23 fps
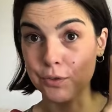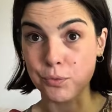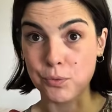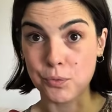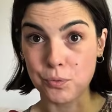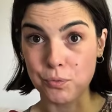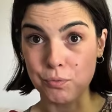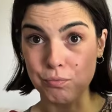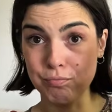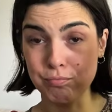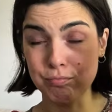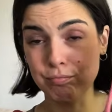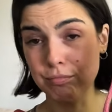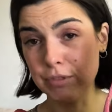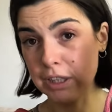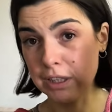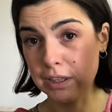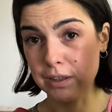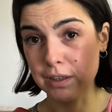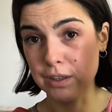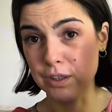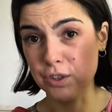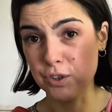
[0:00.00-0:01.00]
is
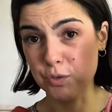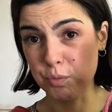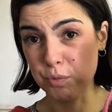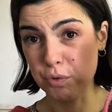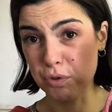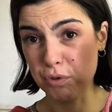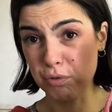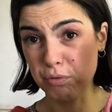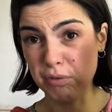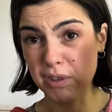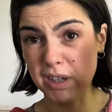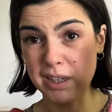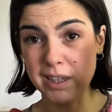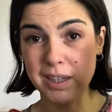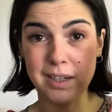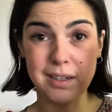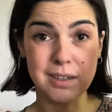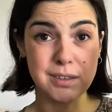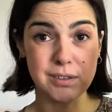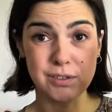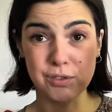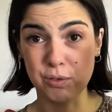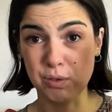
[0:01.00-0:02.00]
knitted in sport weight
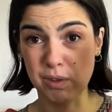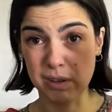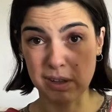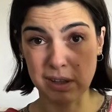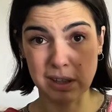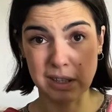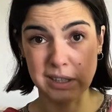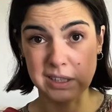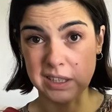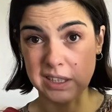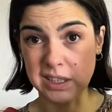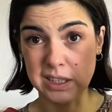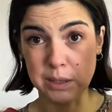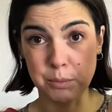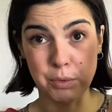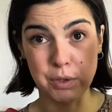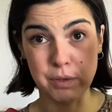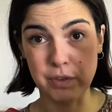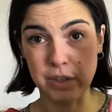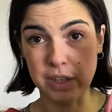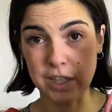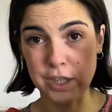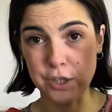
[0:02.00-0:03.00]
yarn, so I think it's an easy
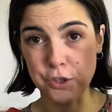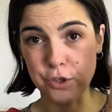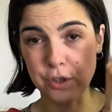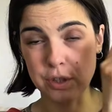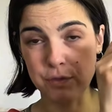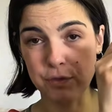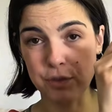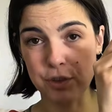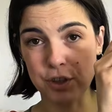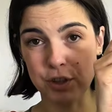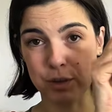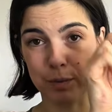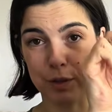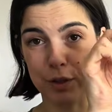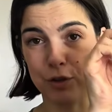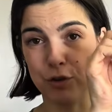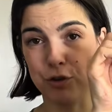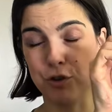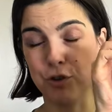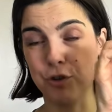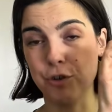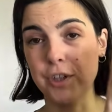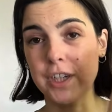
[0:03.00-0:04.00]
modification if you just measure
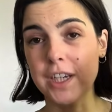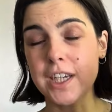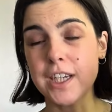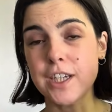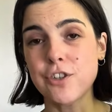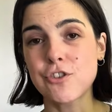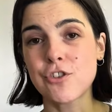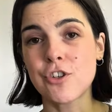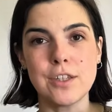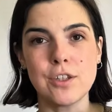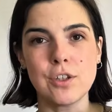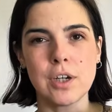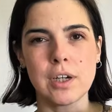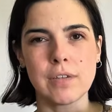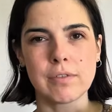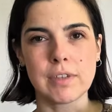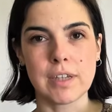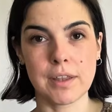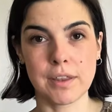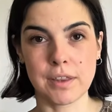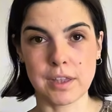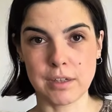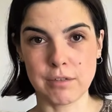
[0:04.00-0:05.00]
your gauge. And you have
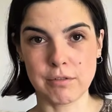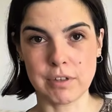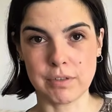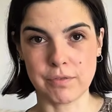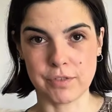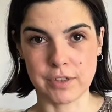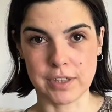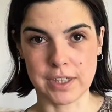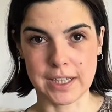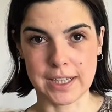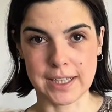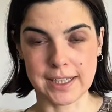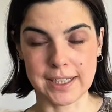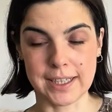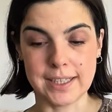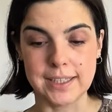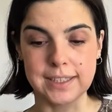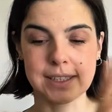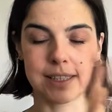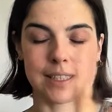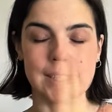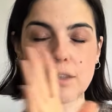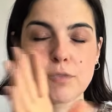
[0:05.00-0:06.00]
like 3 different
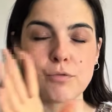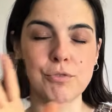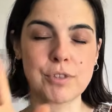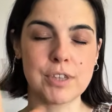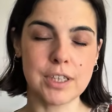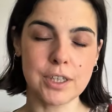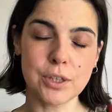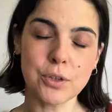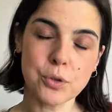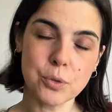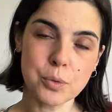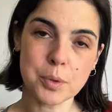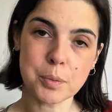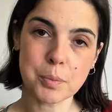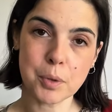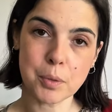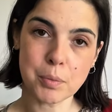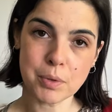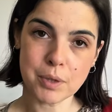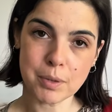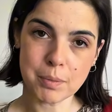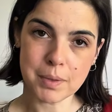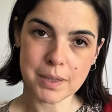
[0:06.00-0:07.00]
necklines. It's a really uber
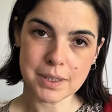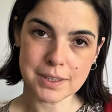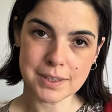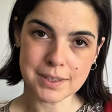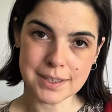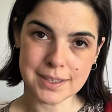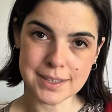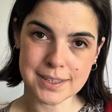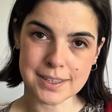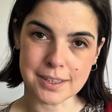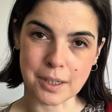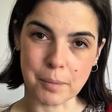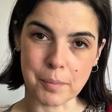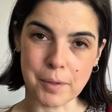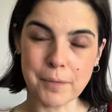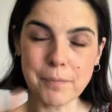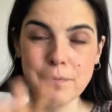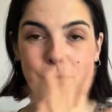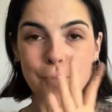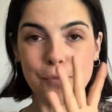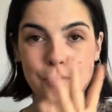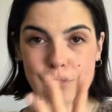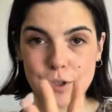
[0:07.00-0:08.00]
popular pattern in summer
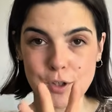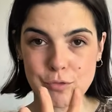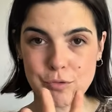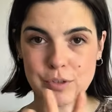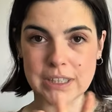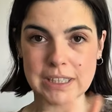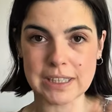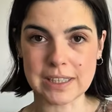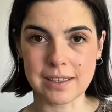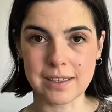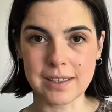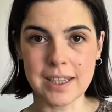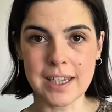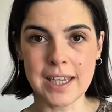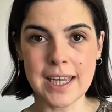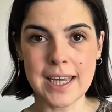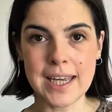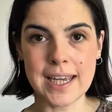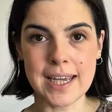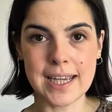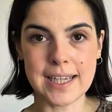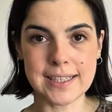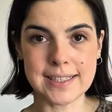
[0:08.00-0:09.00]
for a reason,
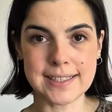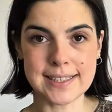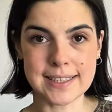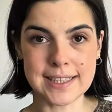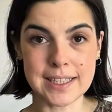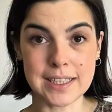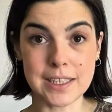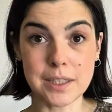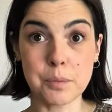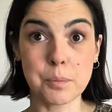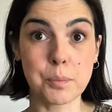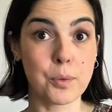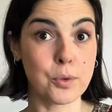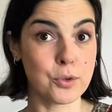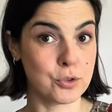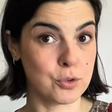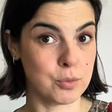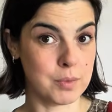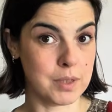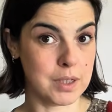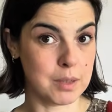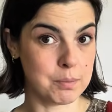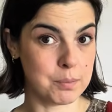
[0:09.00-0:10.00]
and it's knitted
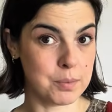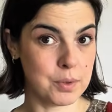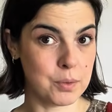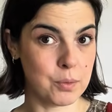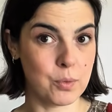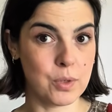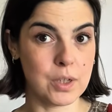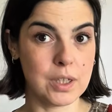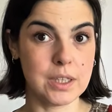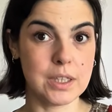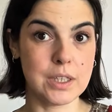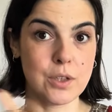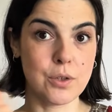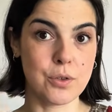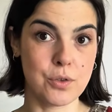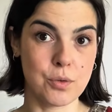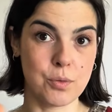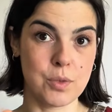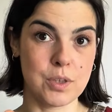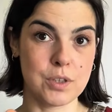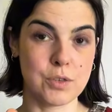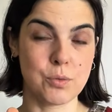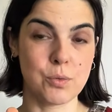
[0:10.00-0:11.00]
bottom up, while the other
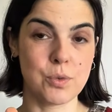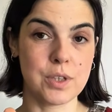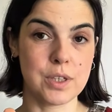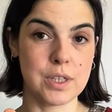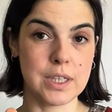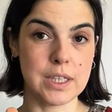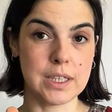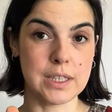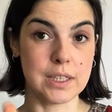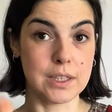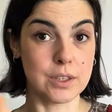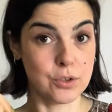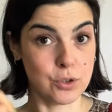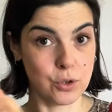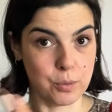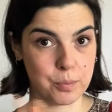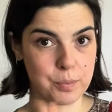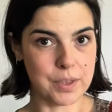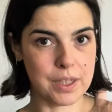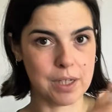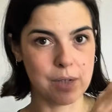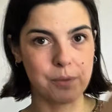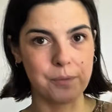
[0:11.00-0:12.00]
ones were knitted top
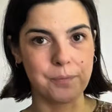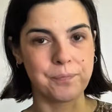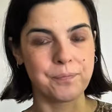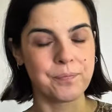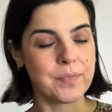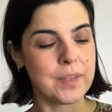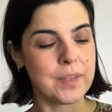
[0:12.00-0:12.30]
down.